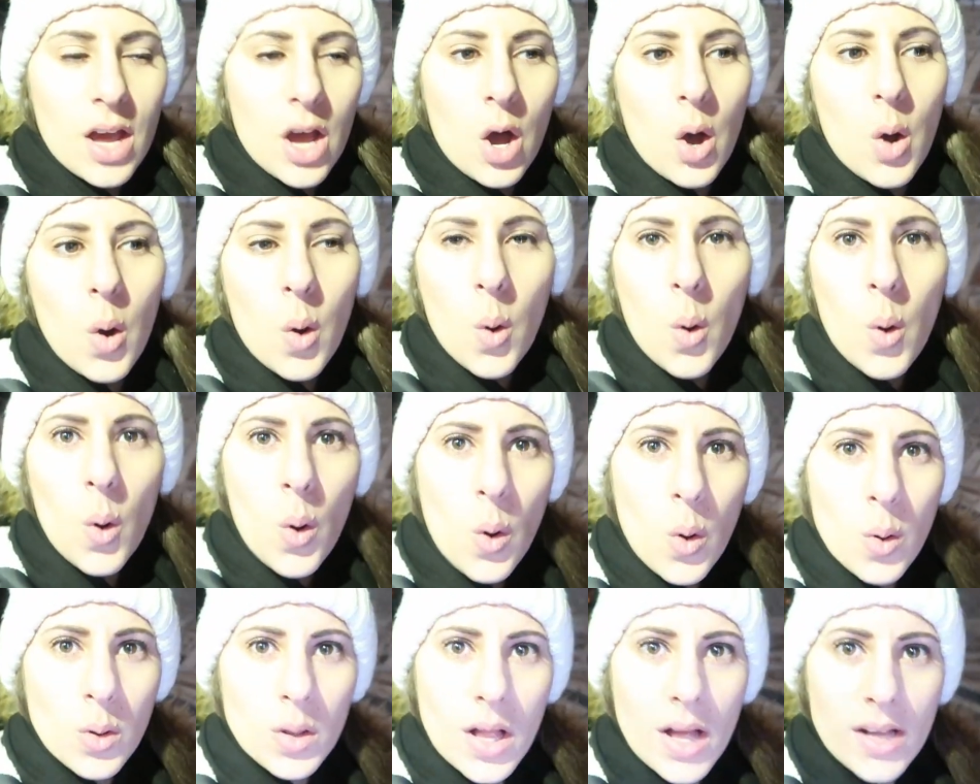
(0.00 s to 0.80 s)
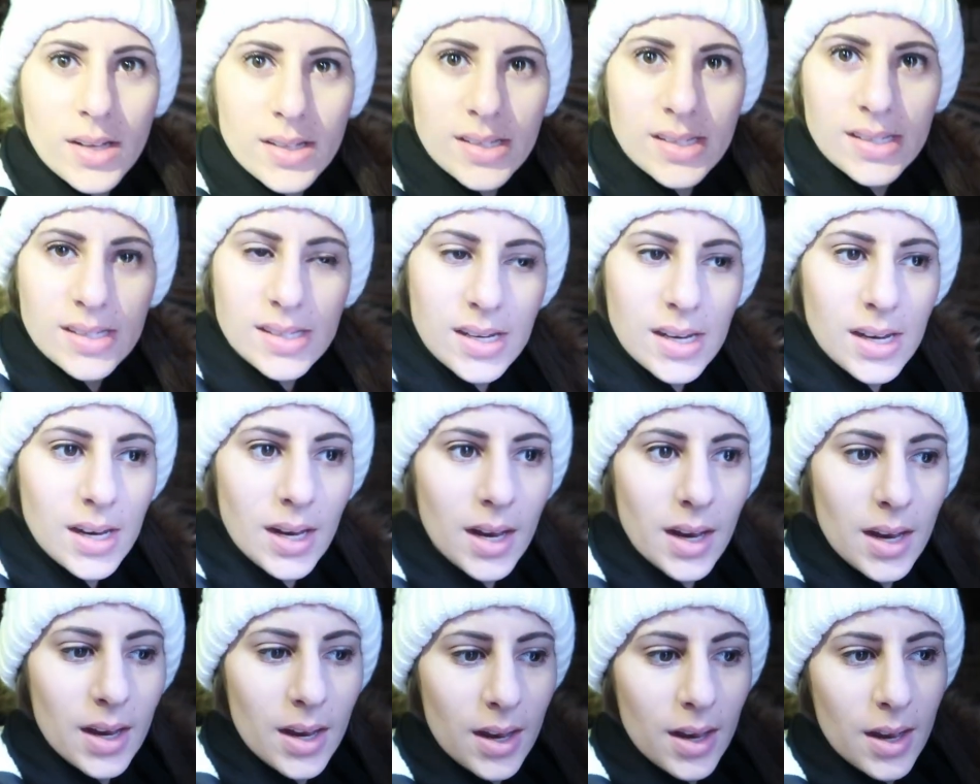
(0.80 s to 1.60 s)
a whole lot to see.
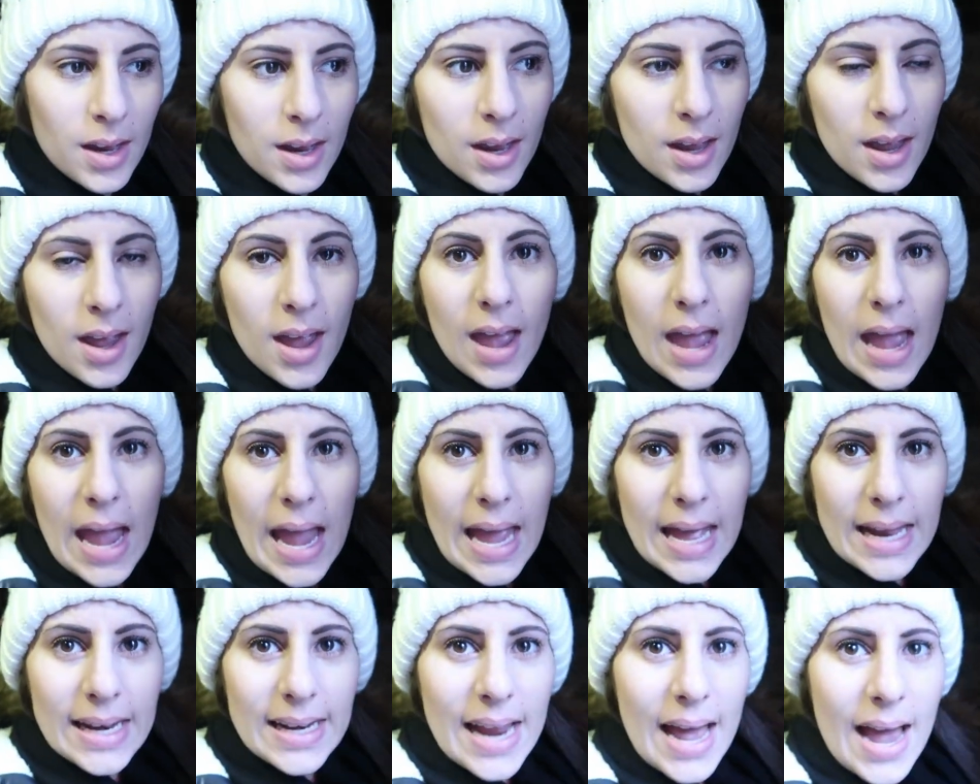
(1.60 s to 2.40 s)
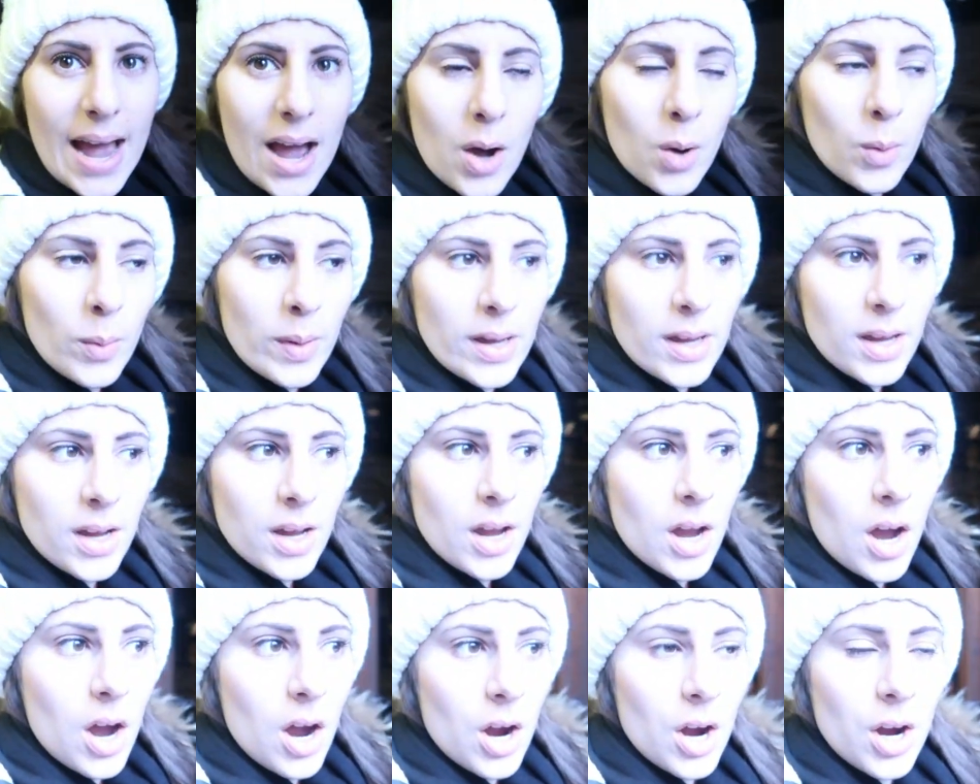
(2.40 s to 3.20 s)
And now
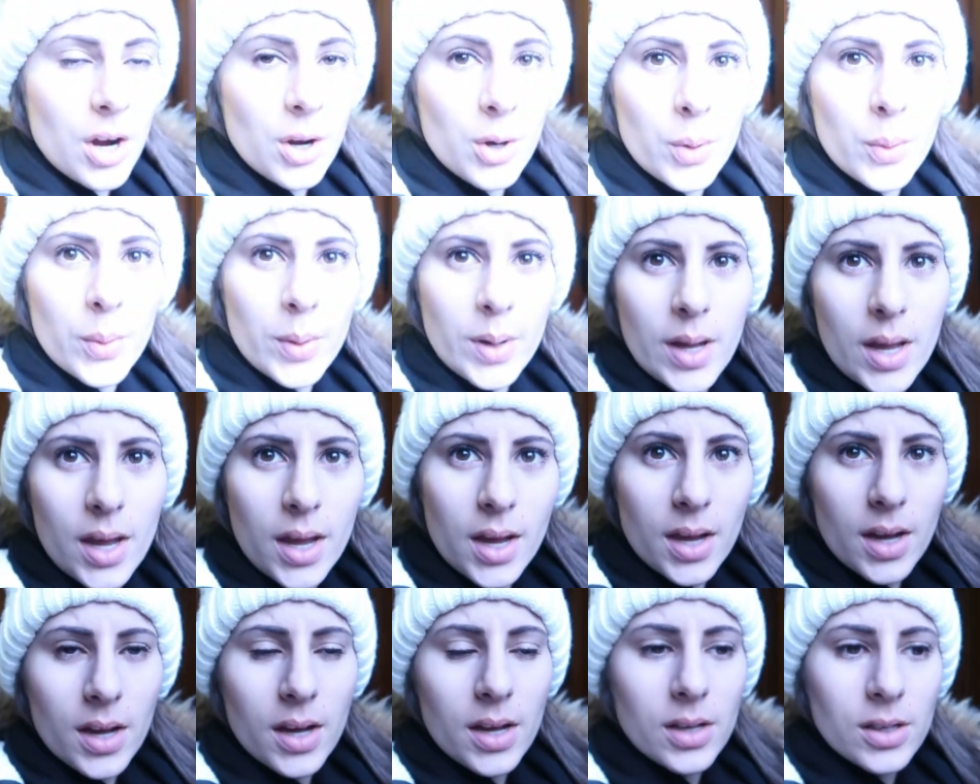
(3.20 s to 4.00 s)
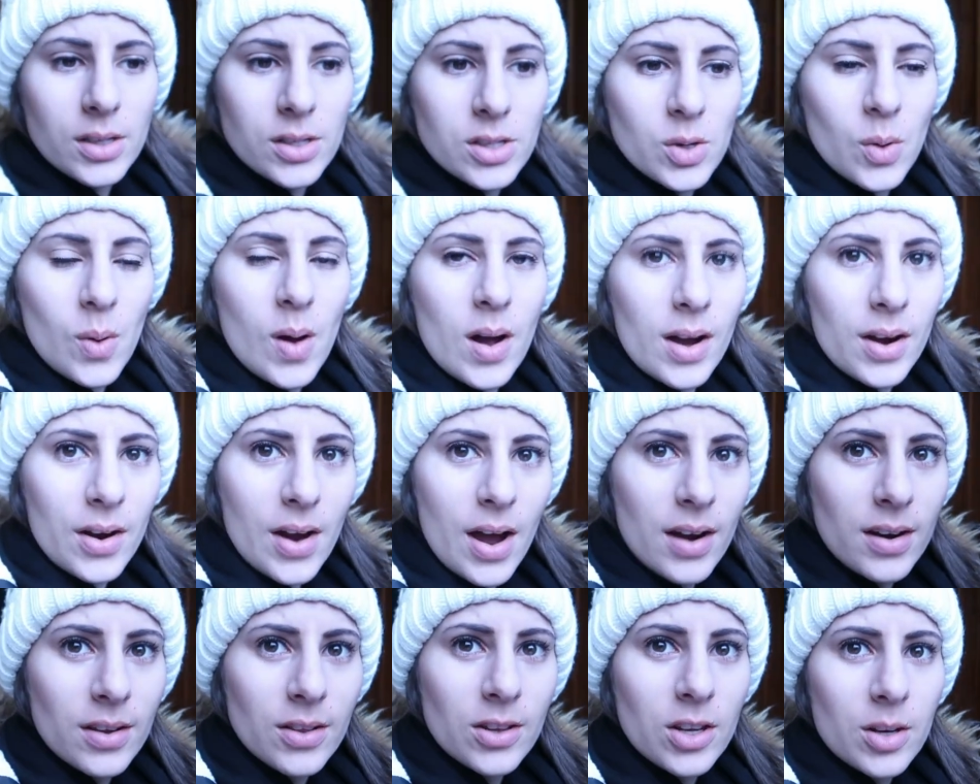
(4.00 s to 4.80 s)
we are going to walk
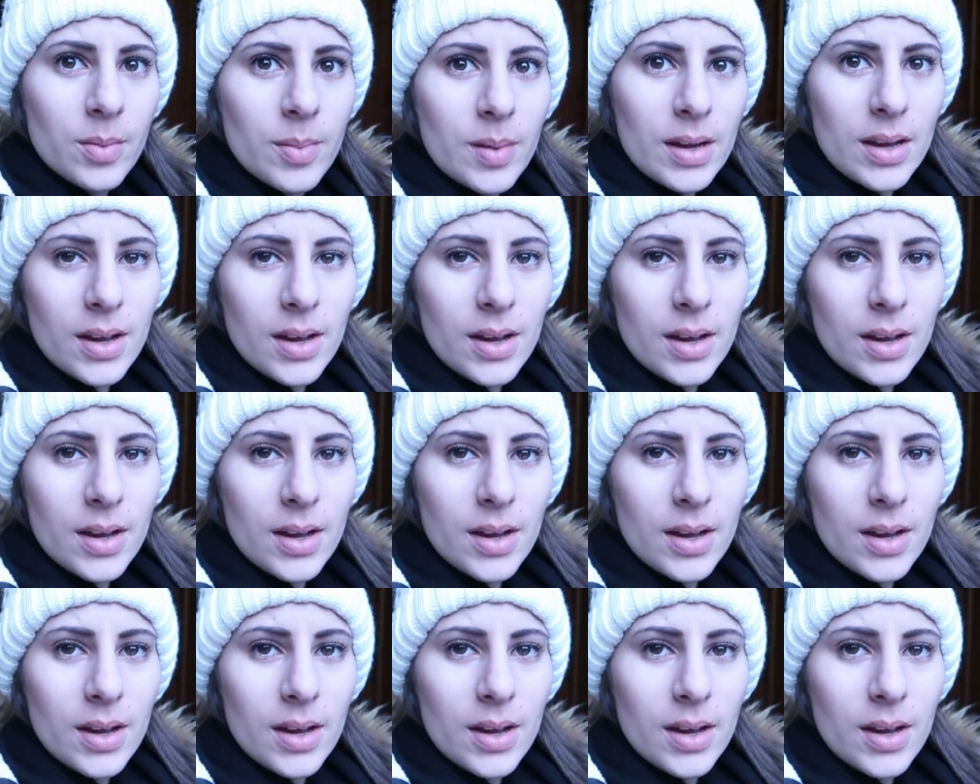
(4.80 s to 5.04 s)
around a little